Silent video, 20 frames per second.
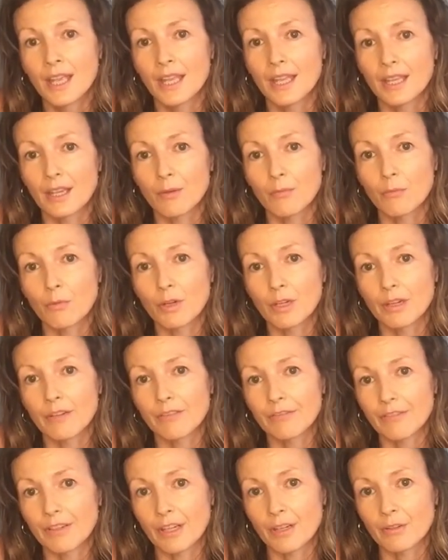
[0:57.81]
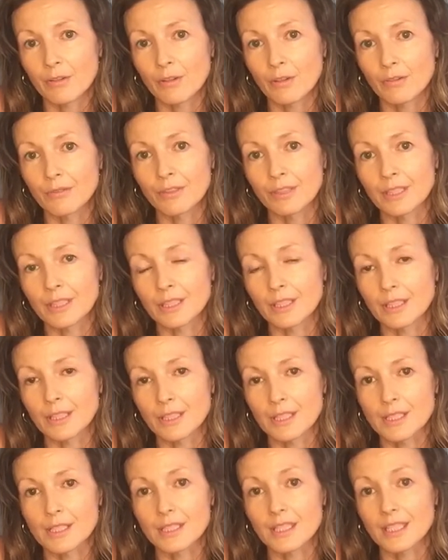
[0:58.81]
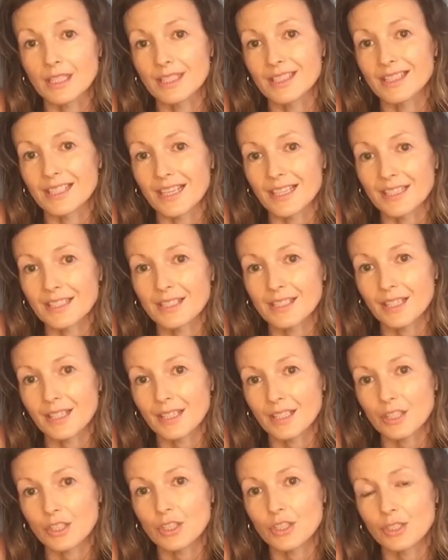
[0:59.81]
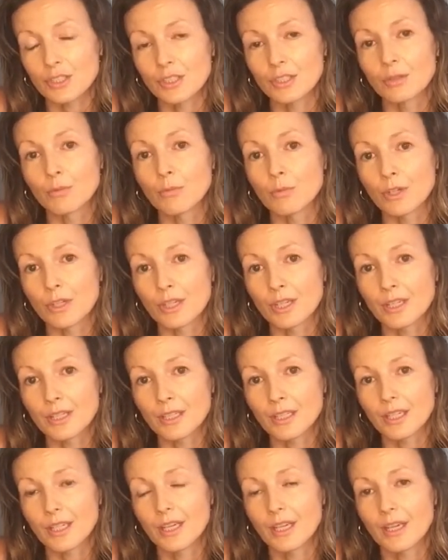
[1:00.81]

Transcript: and what I've found over the years, it does actually work.